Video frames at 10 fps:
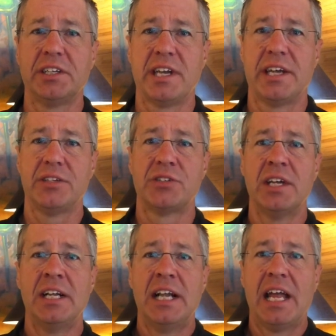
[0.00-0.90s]
days
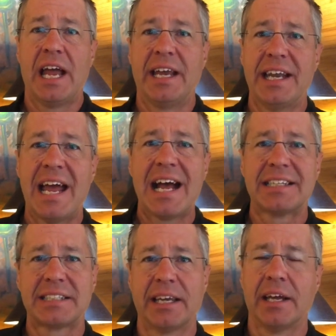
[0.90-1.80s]
and
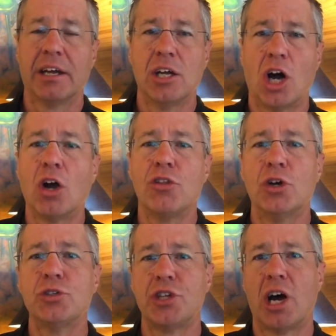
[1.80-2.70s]
asking, are
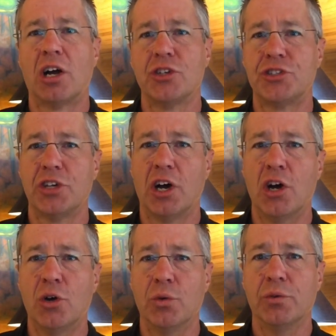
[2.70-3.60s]
those ours to
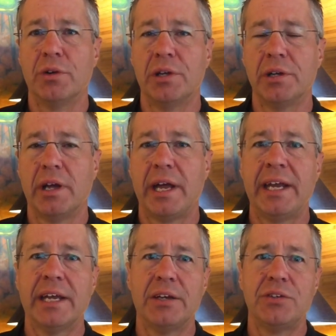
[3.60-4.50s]
own?
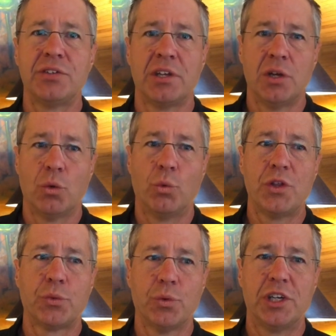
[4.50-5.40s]
And
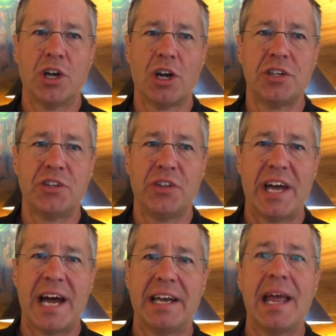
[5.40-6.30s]
with regard to
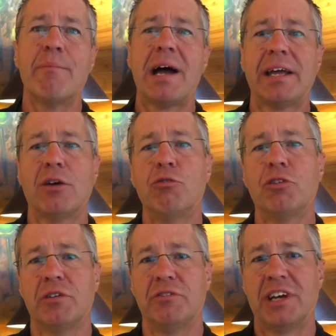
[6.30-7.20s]
that, am I
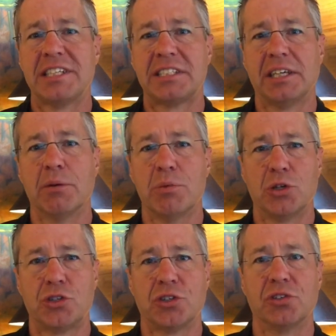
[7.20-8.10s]
over-investing
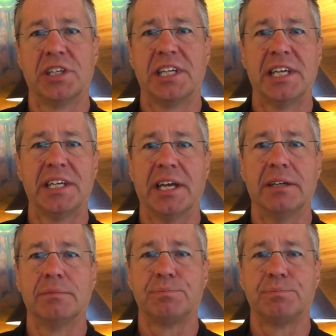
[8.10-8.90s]
emotionally in it?